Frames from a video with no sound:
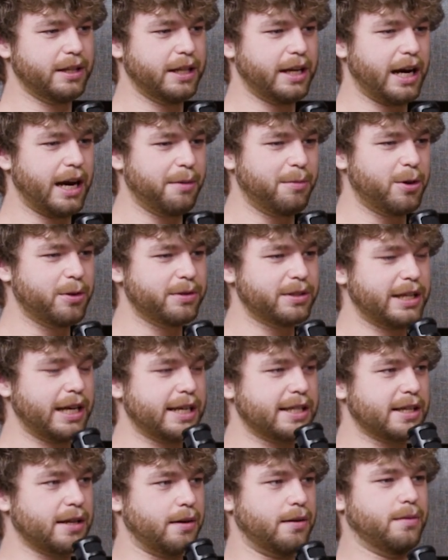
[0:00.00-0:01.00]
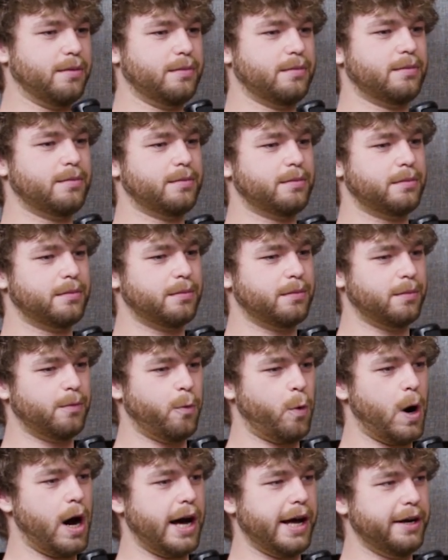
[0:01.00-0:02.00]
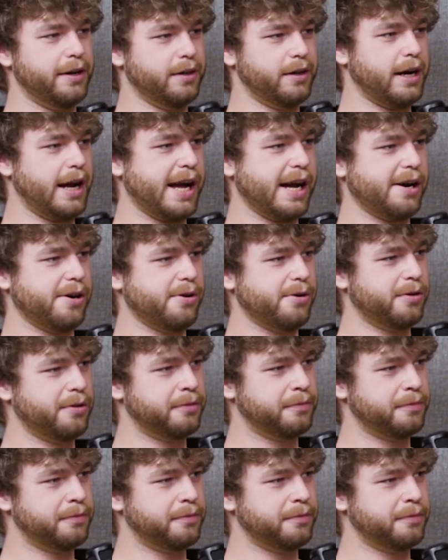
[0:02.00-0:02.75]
I'm always asking why or how.